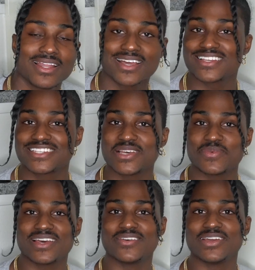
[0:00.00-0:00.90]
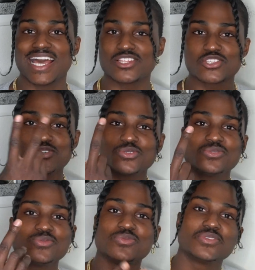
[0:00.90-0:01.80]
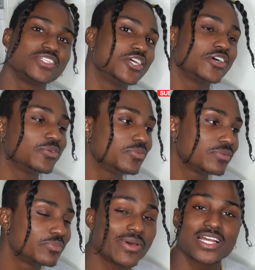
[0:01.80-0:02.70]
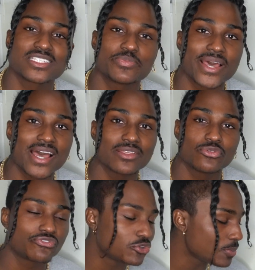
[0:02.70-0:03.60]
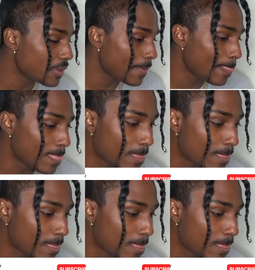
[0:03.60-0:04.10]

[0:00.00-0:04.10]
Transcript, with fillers: like I said, man, we got two, you know, back to back. You feel me?